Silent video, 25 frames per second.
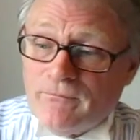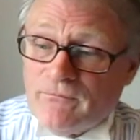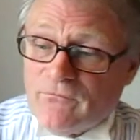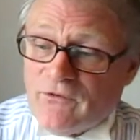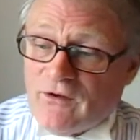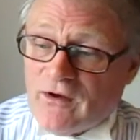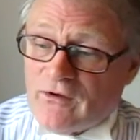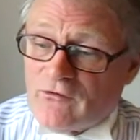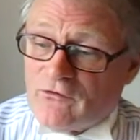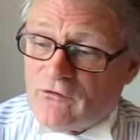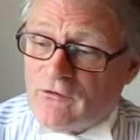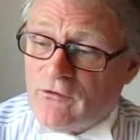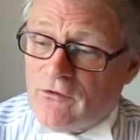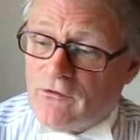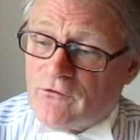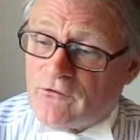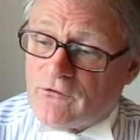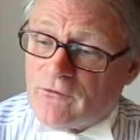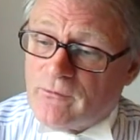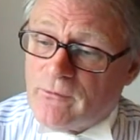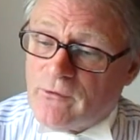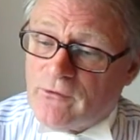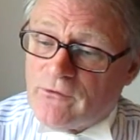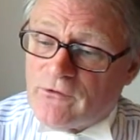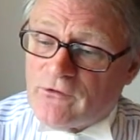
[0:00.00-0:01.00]
statutory
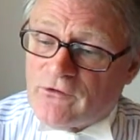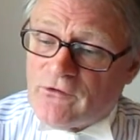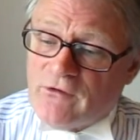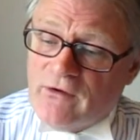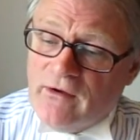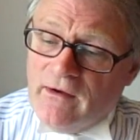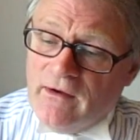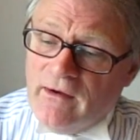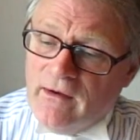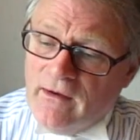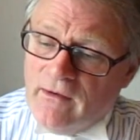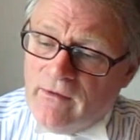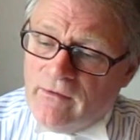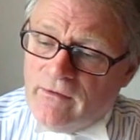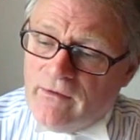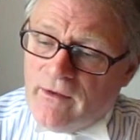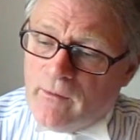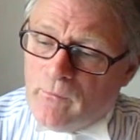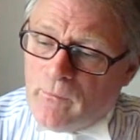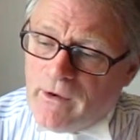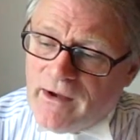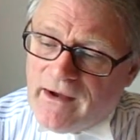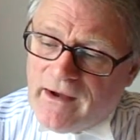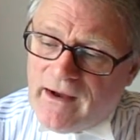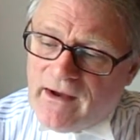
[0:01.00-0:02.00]
instruments.
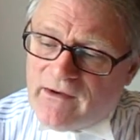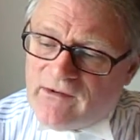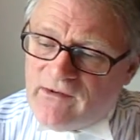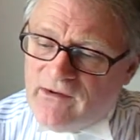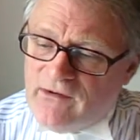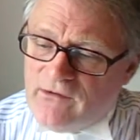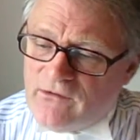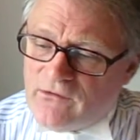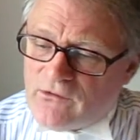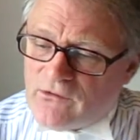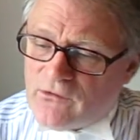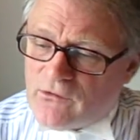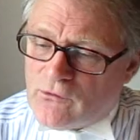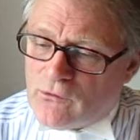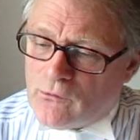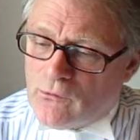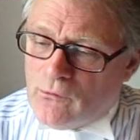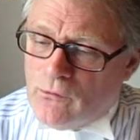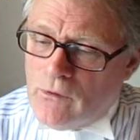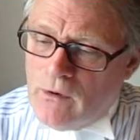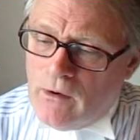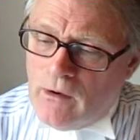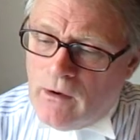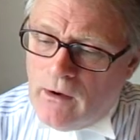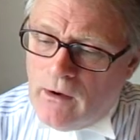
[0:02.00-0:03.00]
Then we get into